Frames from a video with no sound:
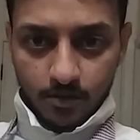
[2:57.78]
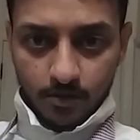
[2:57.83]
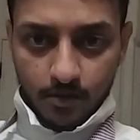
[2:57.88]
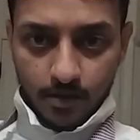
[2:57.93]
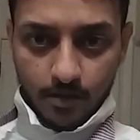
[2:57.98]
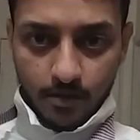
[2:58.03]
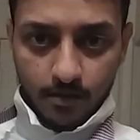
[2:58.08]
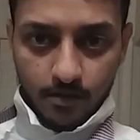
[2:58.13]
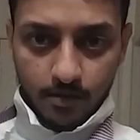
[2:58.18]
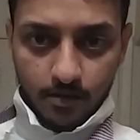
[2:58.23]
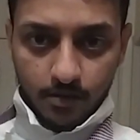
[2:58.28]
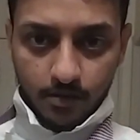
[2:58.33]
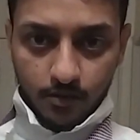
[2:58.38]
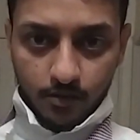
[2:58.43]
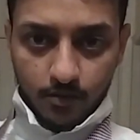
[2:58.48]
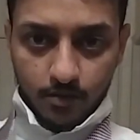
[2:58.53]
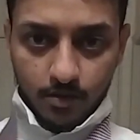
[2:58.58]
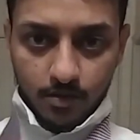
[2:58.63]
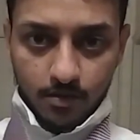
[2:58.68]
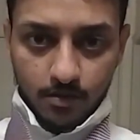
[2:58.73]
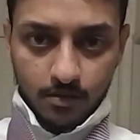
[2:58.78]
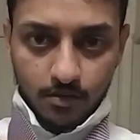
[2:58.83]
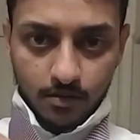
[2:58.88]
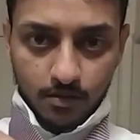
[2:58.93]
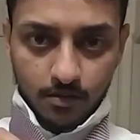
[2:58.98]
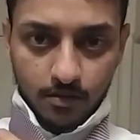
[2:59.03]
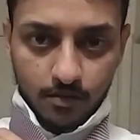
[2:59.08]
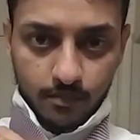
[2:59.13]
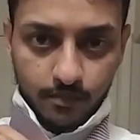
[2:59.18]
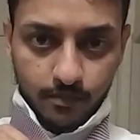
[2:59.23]
So now this one
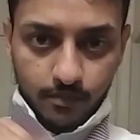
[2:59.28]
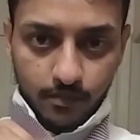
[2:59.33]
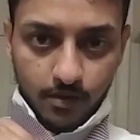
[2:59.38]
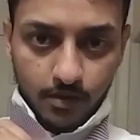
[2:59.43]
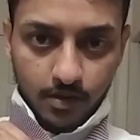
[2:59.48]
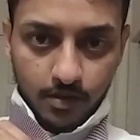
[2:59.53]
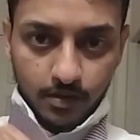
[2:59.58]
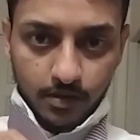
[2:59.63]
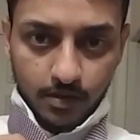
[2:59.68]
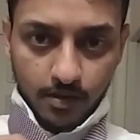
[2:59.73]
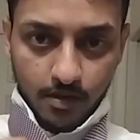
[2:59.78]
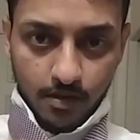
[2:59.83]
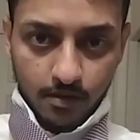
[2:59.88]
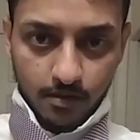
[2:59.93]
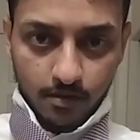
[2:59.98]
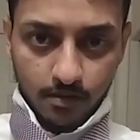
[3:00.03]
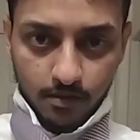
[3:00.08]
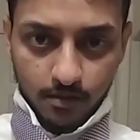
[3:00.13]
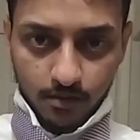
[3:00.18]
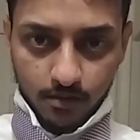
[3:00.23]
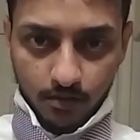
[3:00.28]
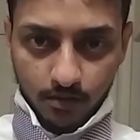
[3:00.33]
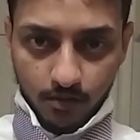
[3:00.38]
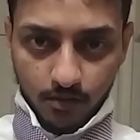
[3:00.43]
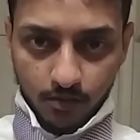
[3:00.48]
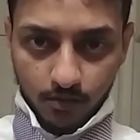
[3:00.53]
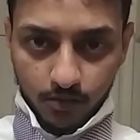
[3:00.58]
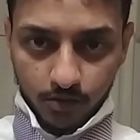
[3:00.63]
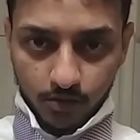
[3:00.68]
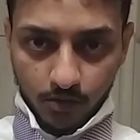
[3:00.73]
on the thick side
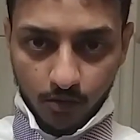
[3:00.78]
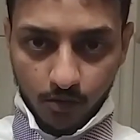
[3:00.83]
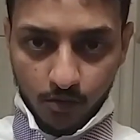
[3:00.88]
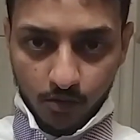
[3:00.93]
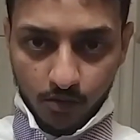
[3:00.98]
goes